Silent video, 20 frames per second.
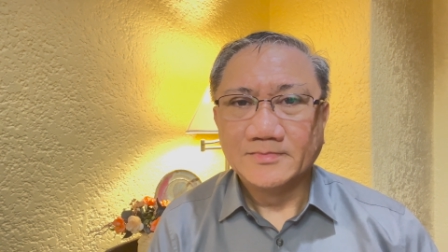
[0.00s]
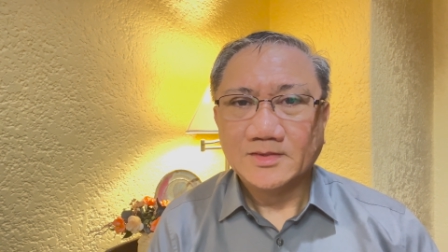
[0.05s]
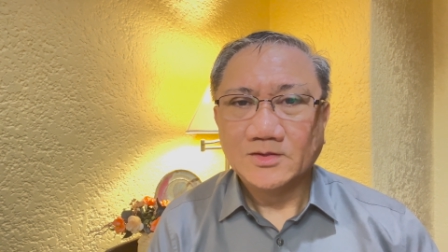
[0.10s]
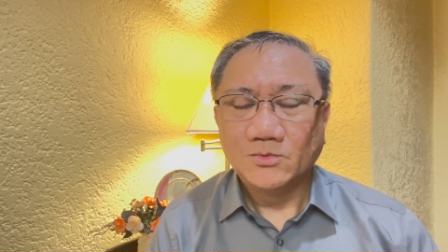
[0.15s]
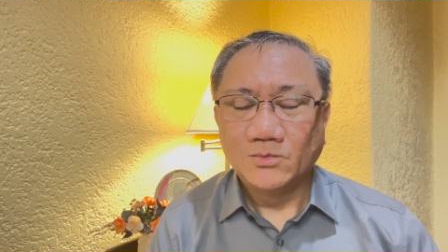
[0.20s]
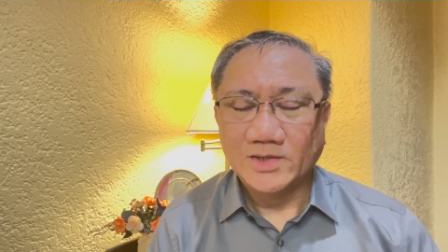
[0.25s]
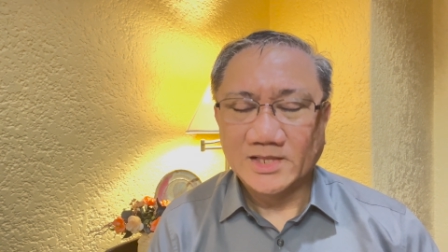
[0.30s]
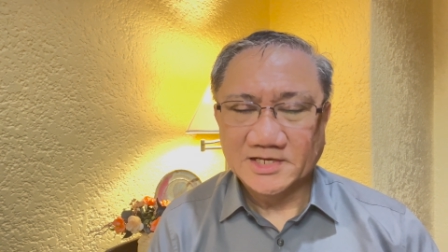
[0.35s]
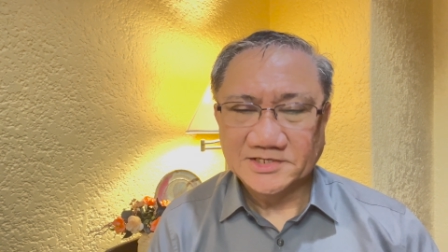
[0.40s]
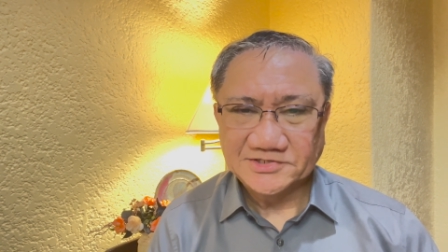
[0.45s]

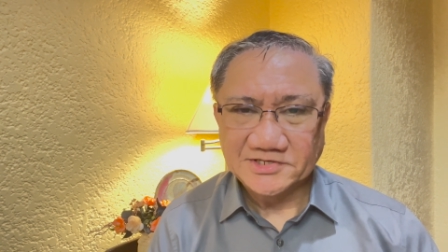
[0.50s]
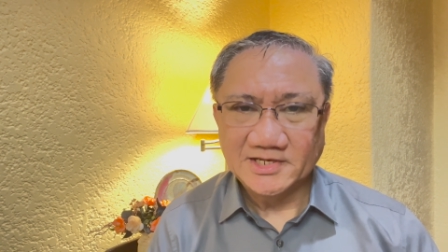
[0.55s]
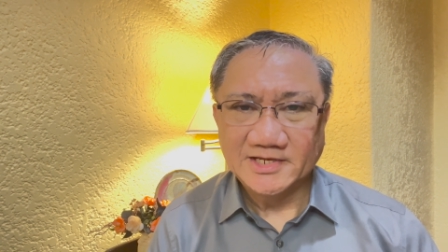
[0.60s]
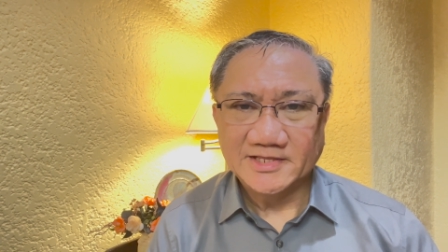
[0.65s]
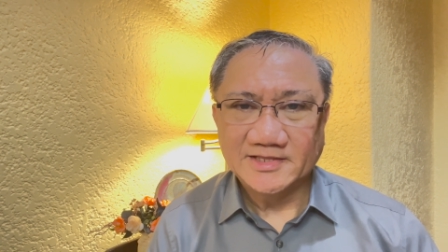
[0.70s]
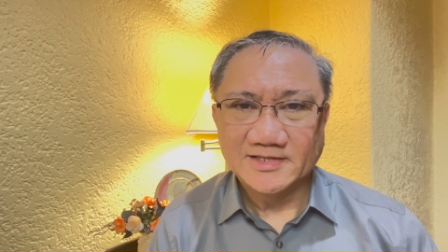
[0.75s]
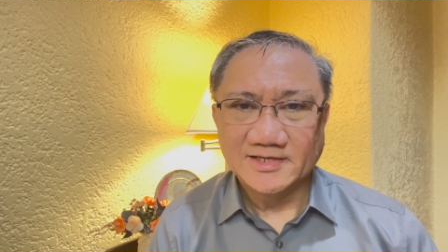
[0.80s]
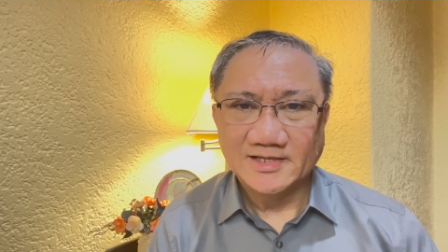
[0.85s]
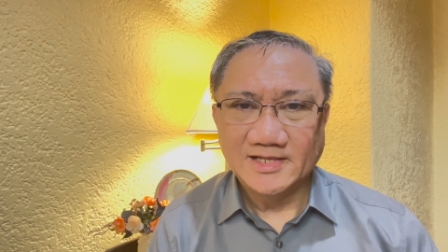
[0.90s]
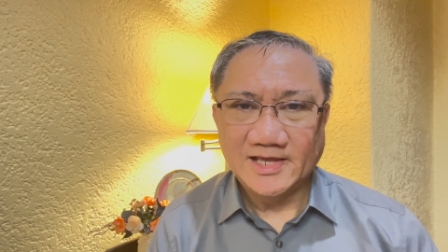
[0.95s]
with as
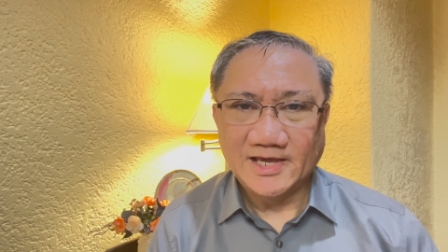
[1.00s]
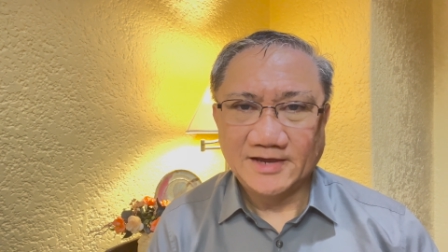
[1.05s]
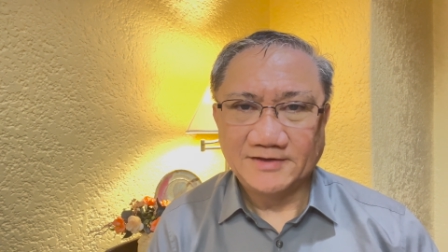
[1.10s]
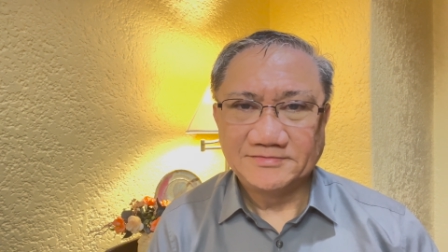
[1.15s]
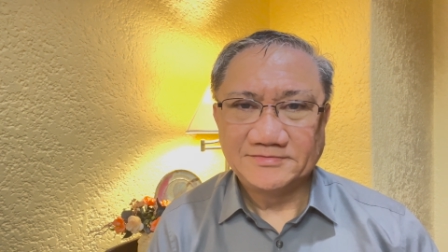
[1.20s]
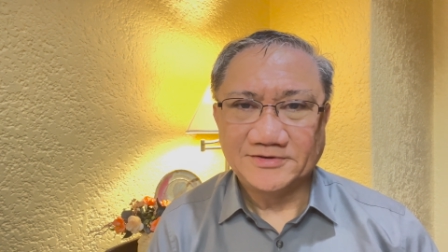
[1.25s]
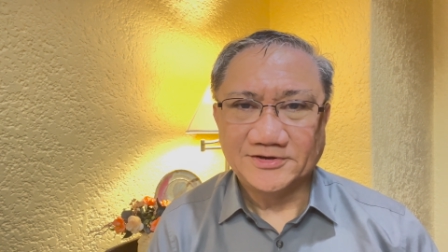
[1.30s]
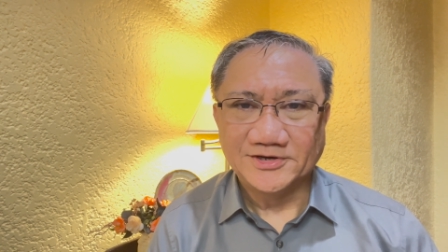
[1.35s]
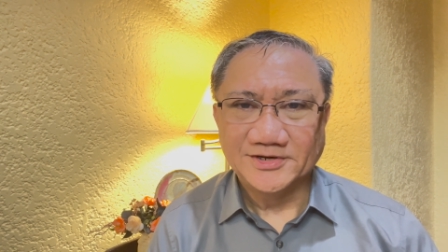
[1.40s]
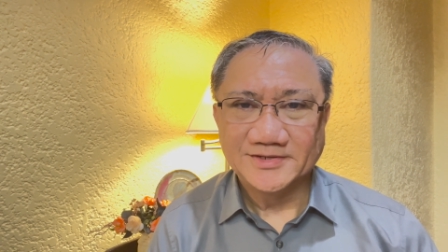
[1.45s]
little
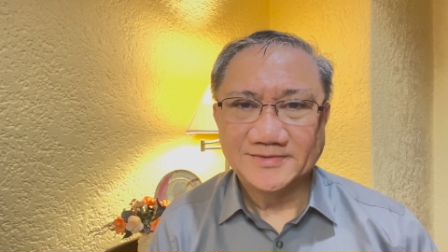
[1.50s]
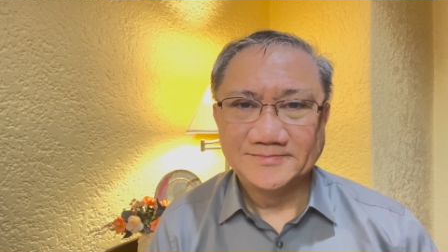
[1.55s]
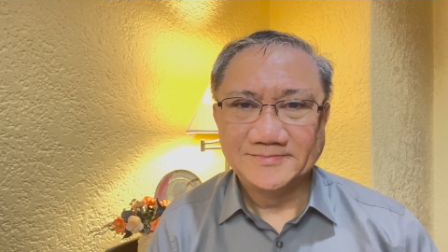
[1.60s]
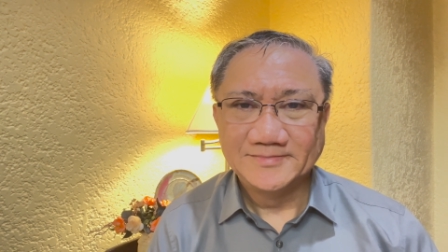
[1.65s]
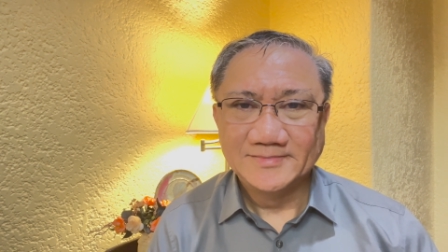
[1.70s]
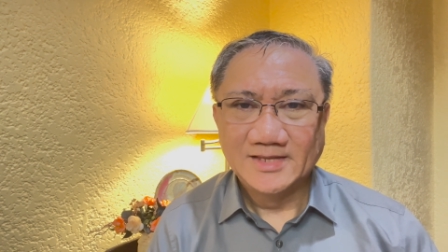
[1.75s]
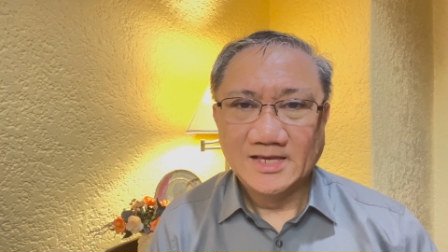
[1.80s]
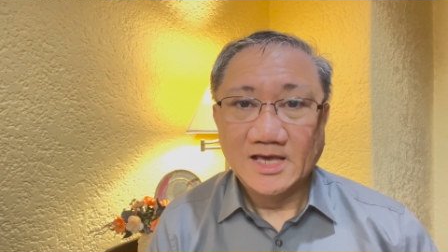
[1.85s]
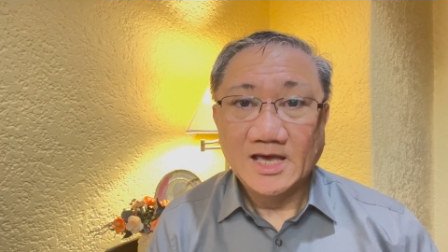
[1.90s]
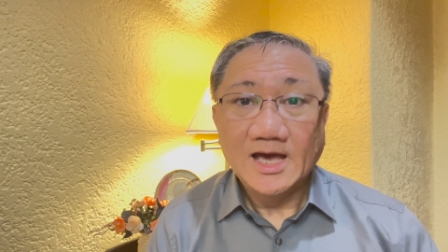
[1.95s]
effort.
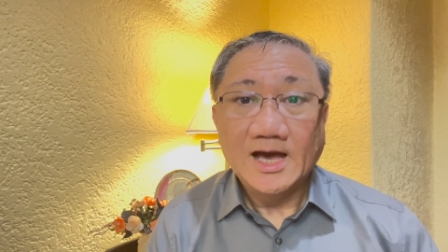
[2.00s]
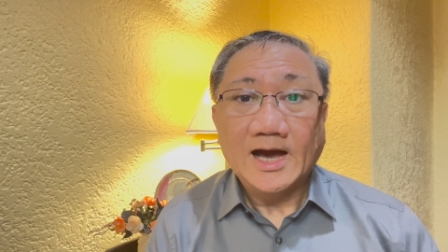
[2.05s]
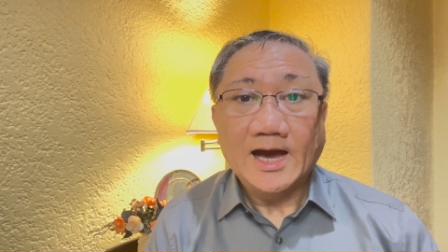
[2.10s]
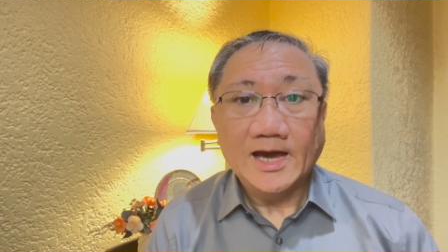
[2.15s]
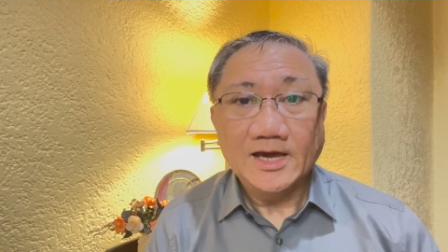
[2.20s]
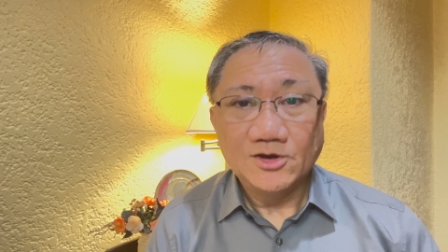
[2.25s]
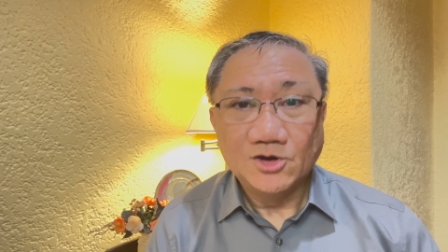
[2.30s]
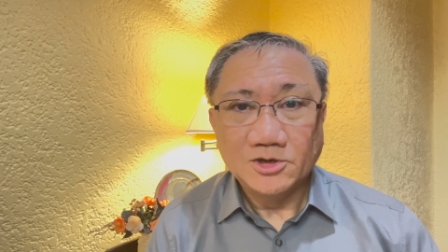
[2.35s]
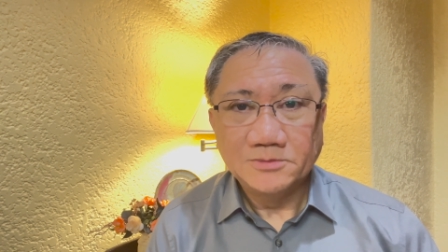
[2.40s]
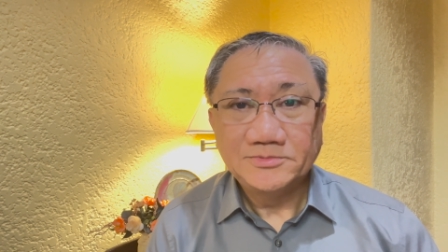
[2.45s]

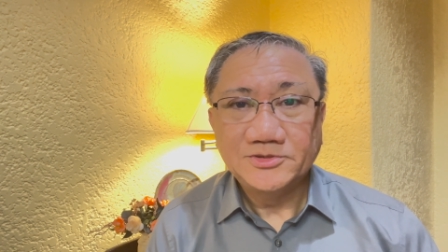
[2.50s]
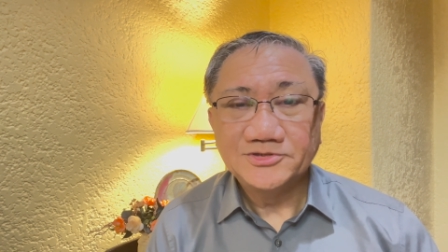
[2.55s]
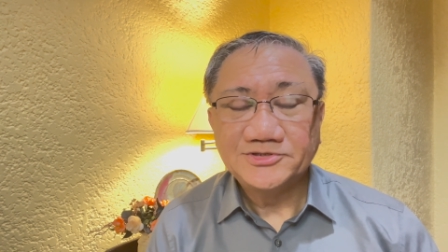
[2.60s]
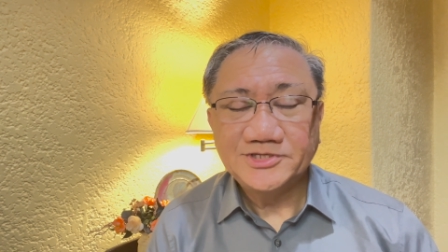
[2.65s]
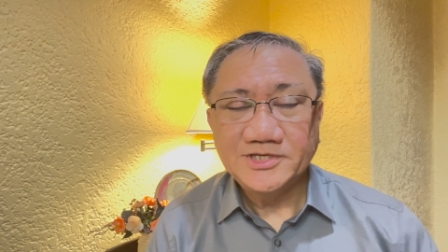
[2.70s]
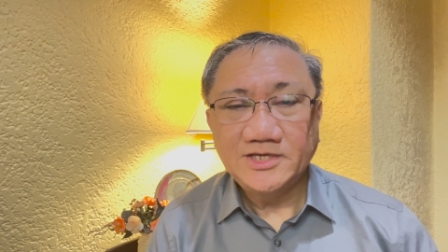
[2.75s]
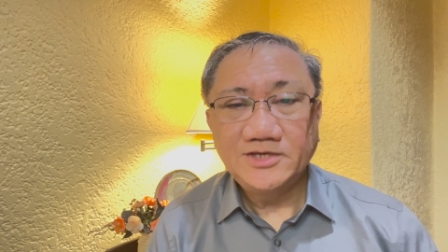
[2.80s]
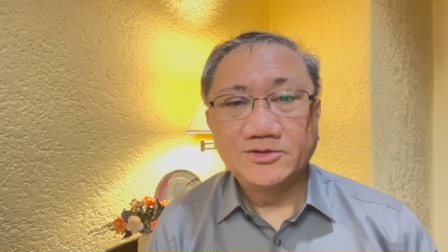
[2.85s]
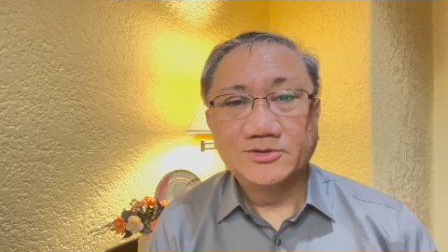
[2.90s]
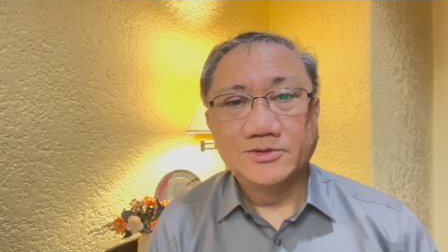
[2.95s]
I hope to
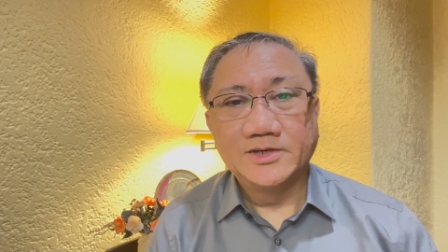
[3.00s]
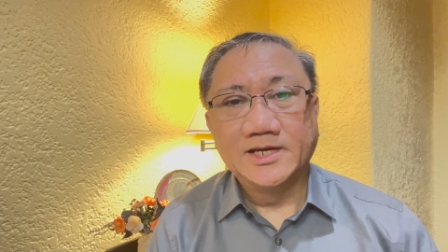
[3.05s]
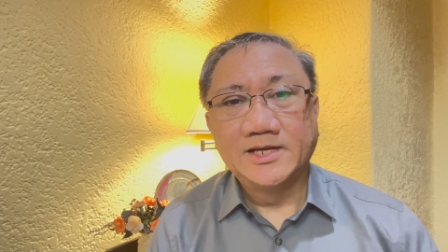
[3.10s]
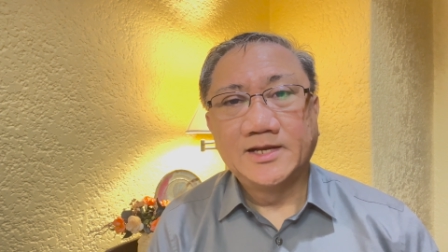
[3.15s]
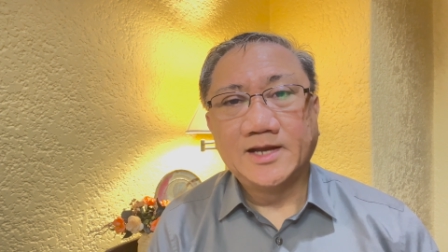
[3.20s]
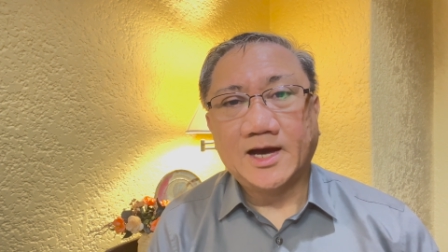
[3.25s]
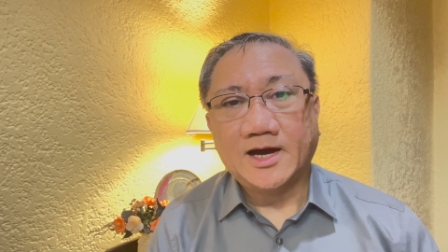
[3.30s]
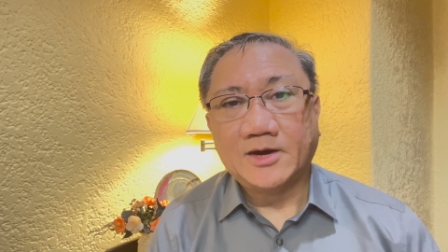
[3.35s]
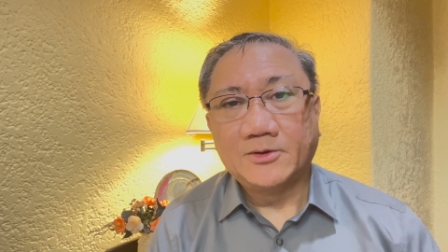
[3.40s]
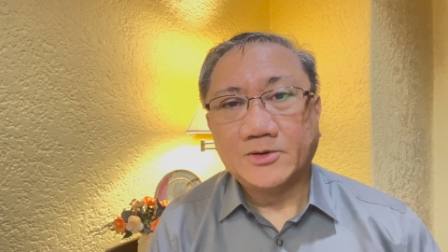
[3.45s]
see you
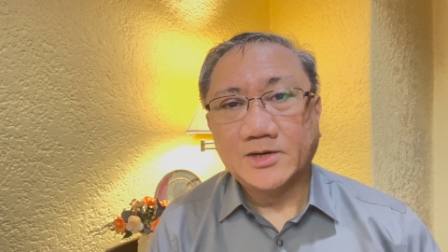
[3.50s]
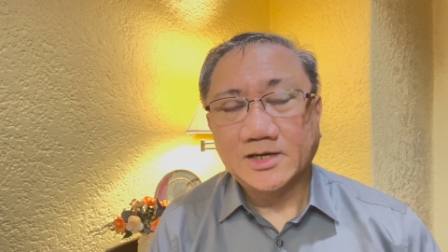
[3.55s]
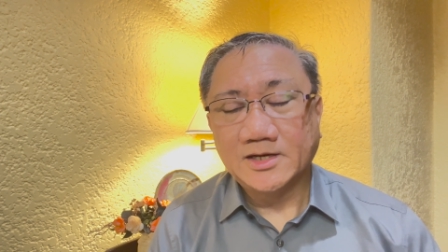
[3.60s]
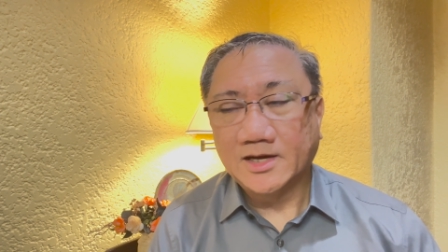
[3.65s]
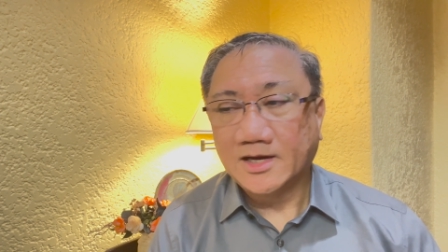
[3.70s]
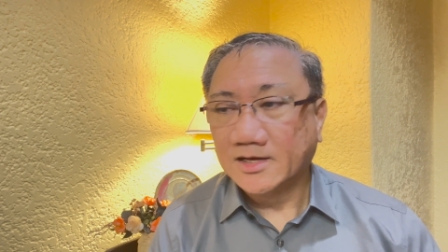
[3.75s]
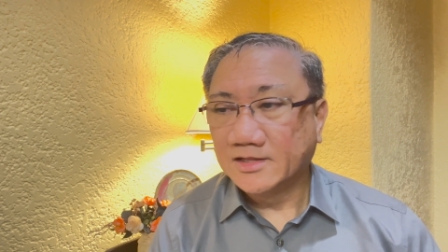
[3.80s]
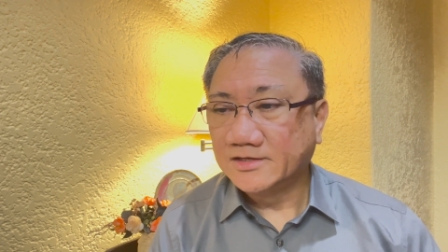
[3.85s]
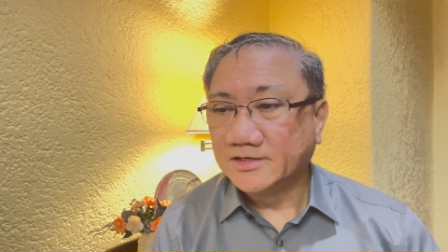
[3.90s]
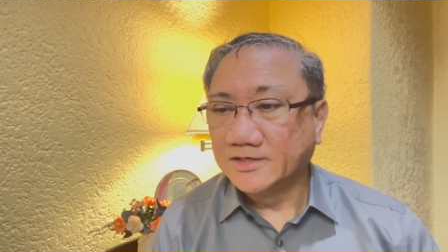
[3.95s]
in our
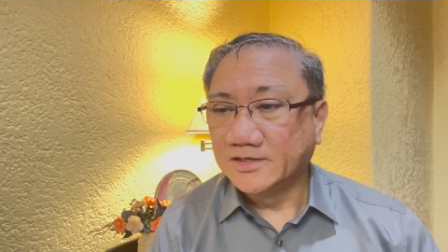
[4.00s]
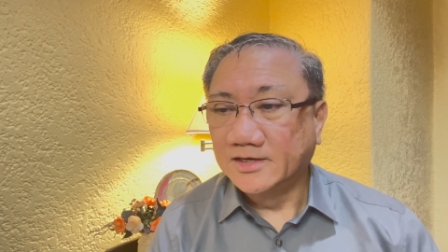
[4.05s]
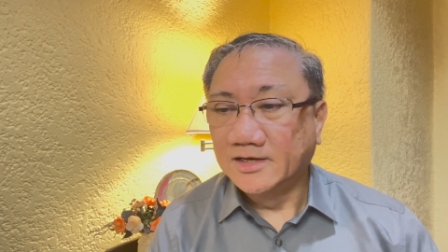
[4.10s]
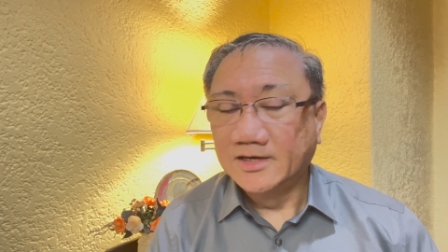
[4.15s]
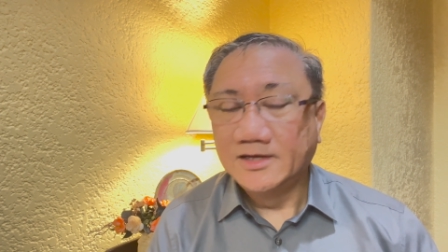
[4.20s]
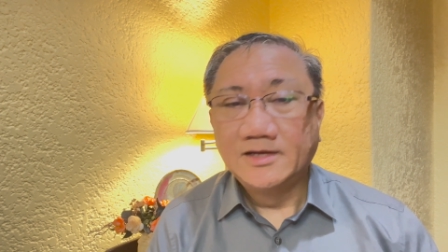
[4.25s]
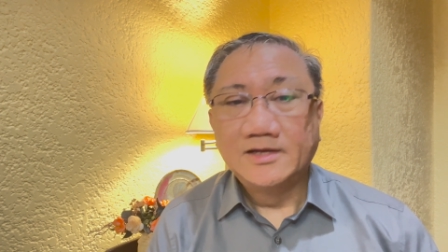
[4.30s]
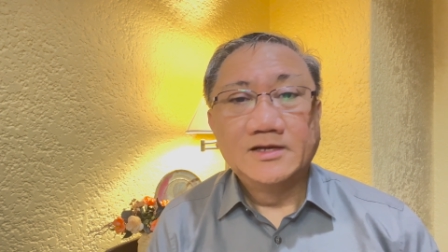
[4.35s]
other